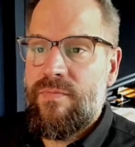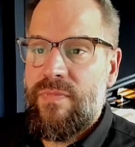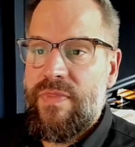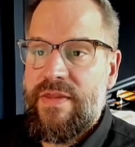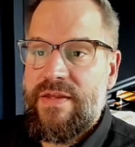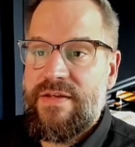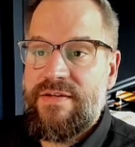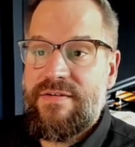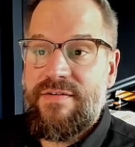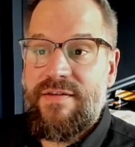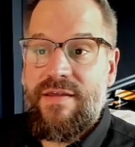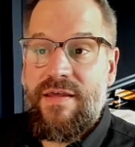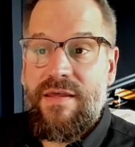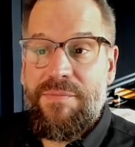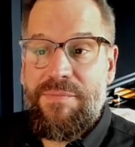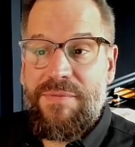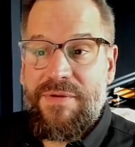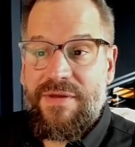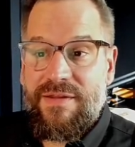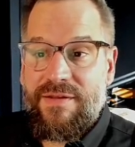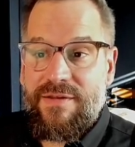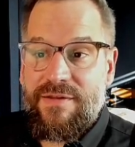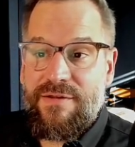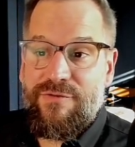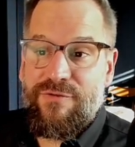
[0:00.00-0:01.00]
And
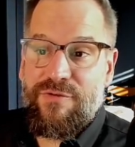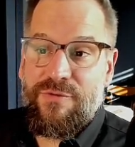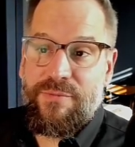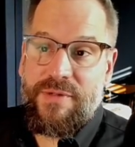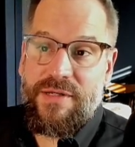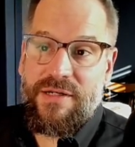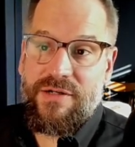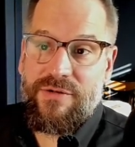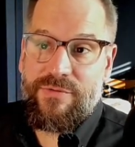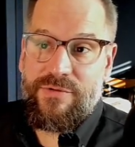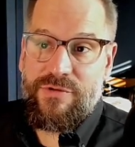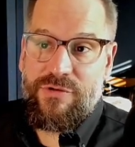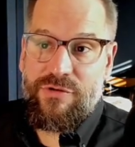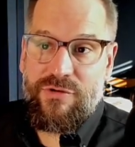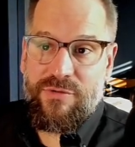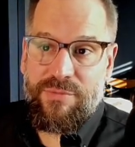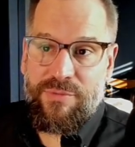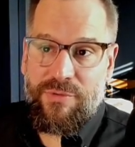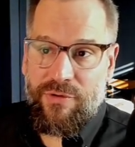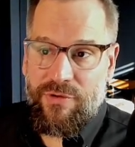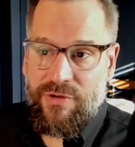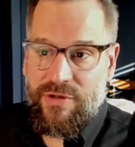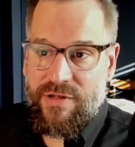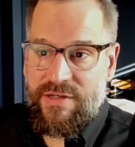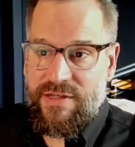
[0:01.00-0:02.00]
typically from here, when you
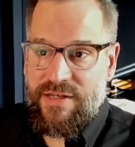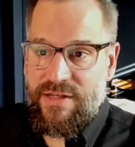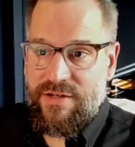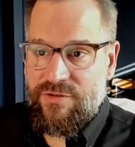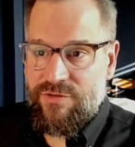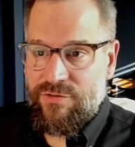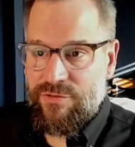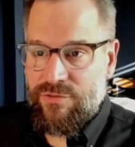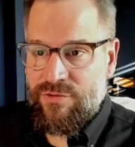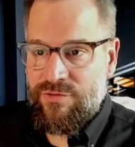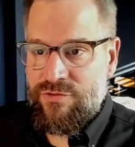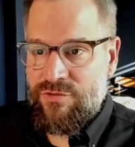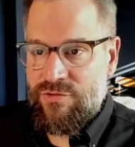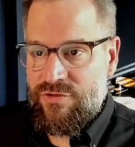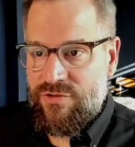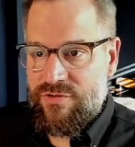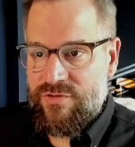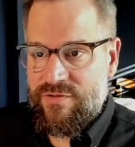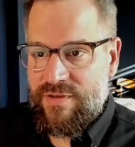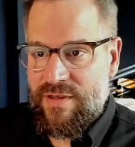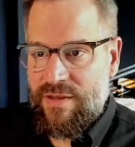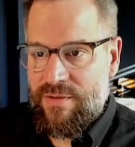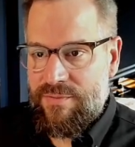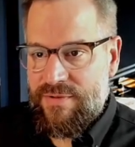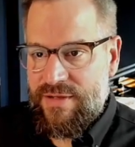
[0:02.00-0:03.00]
deploy a data source, you
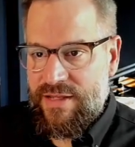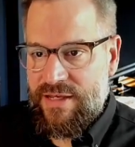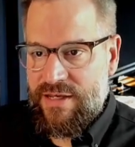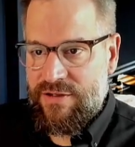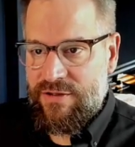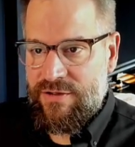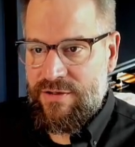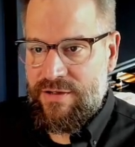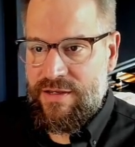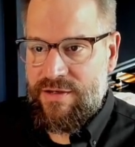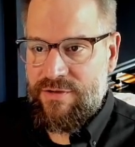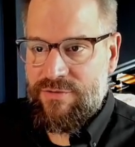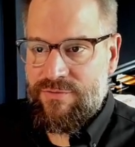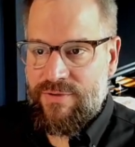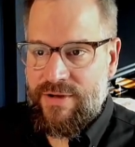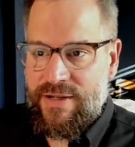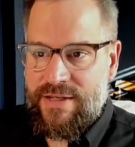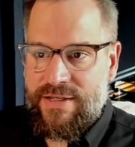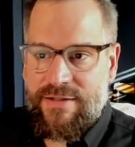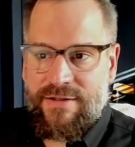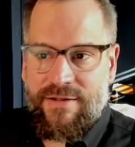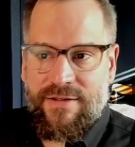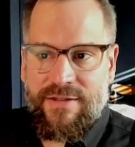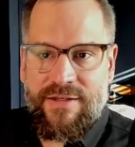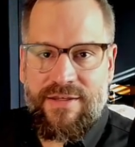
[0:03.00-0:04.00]
just come down and
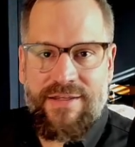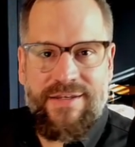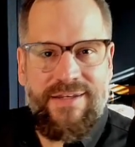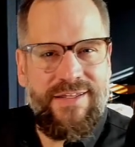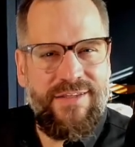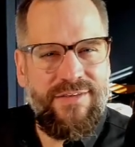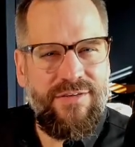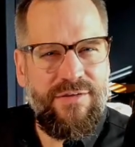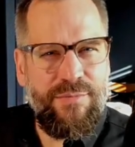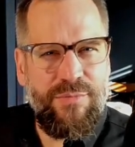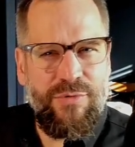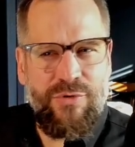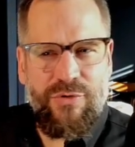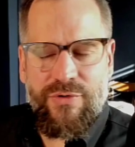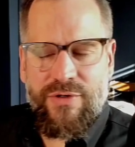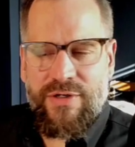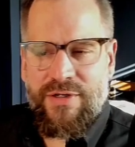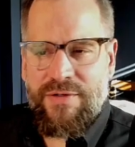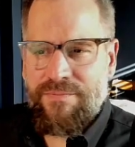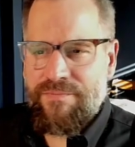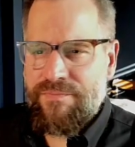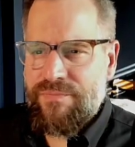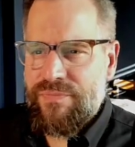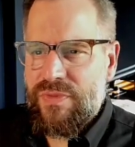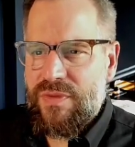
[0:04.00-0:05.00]
right-click and hit deploy.
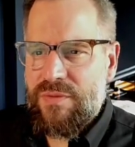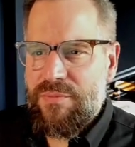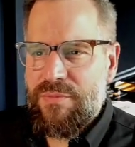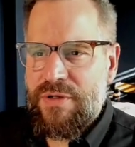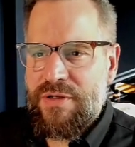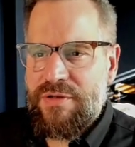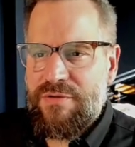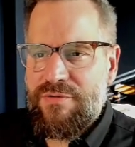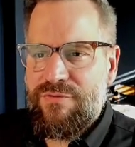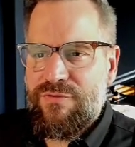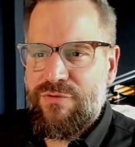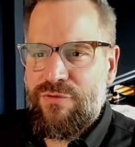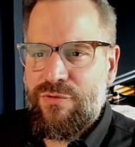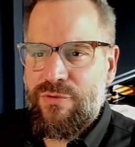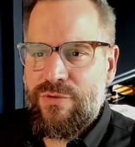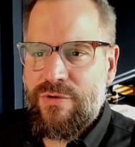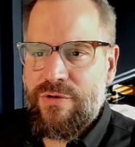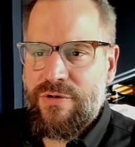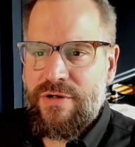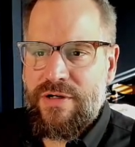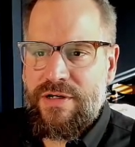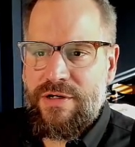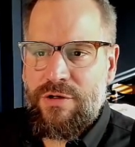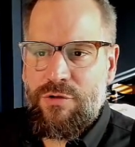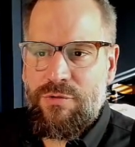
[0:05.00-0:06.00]
But
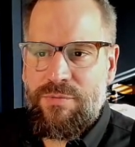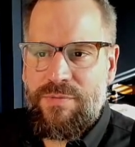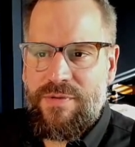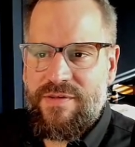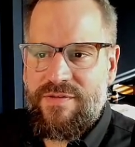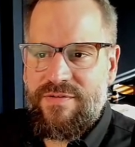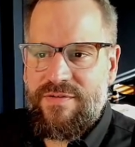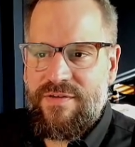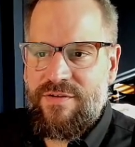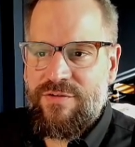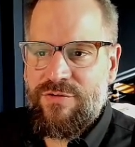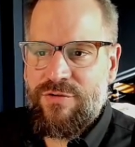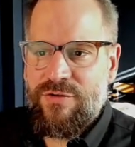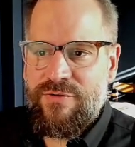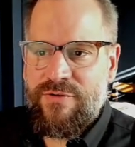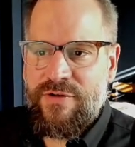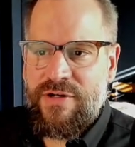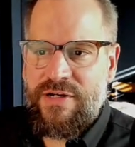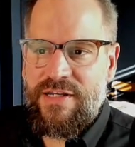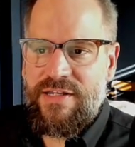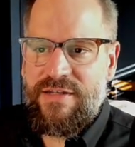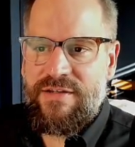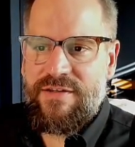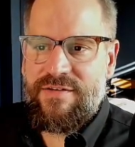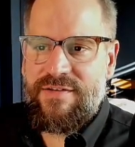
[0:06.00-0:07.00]
for an OPC server, I
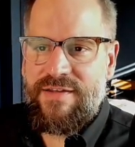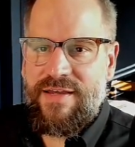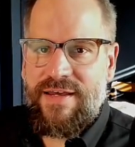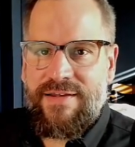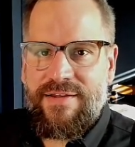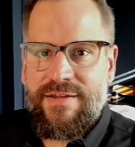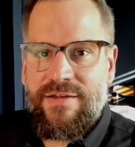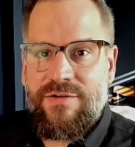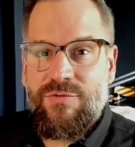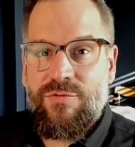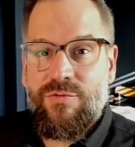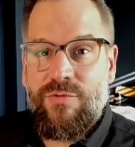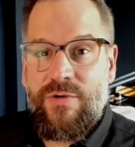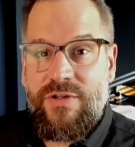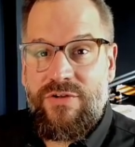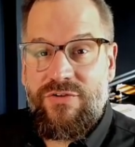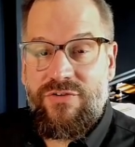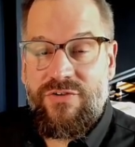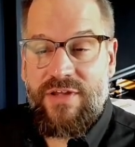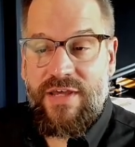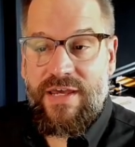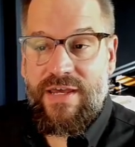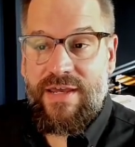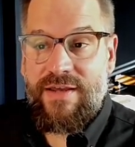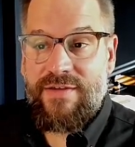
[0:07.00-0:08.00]
need to tell it which
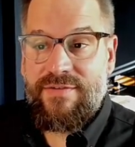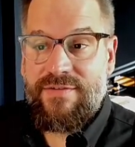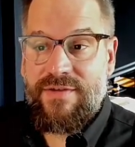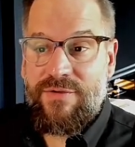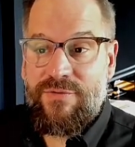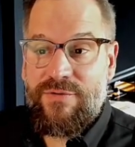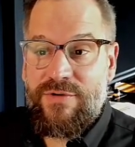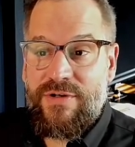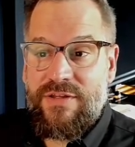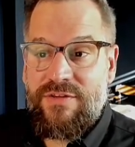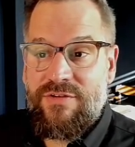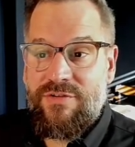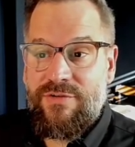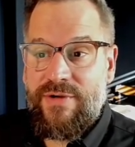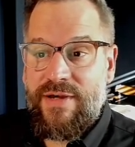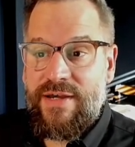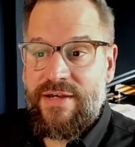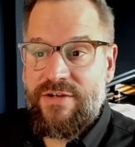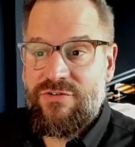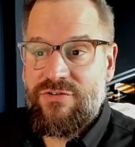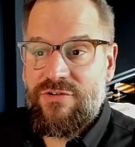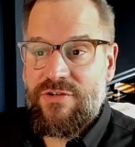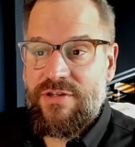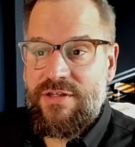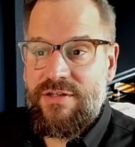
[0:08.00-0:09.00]
tags I want it to
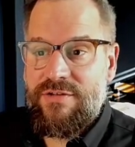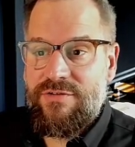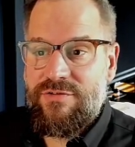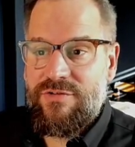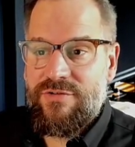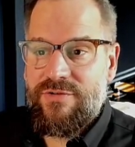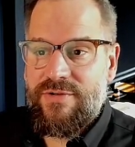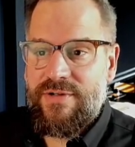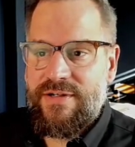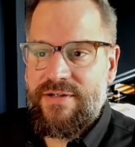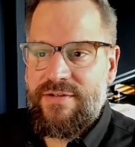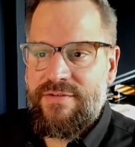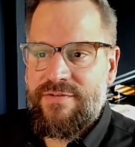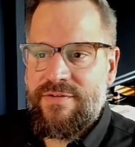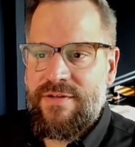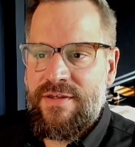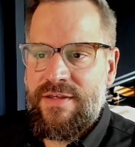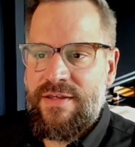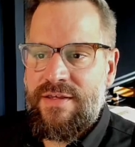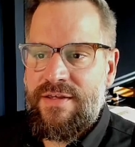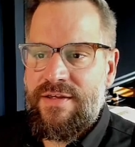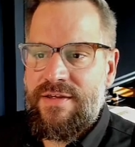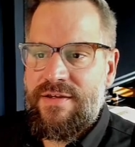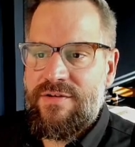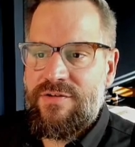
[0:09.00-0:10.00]
actually historize.
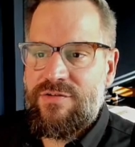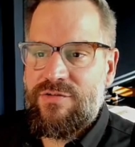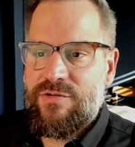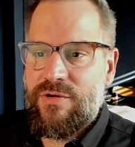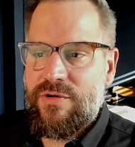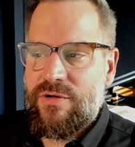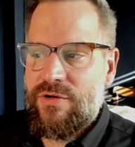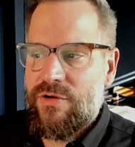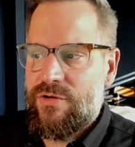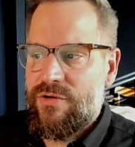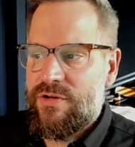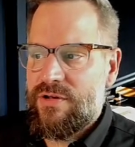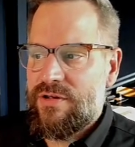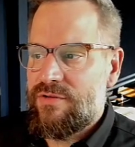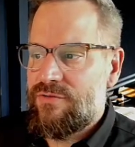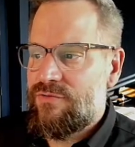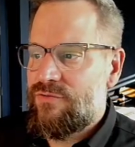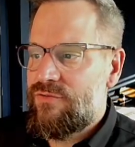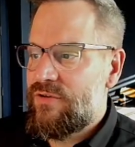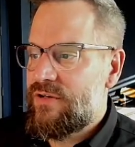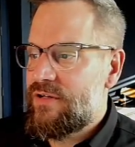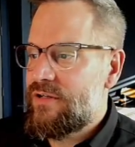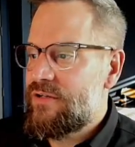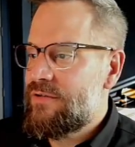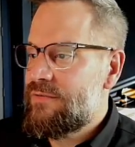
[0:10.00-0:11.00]
So I'll go to
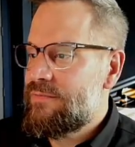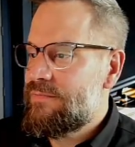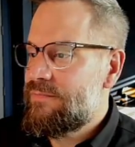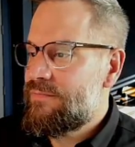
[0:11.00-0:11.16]
configure.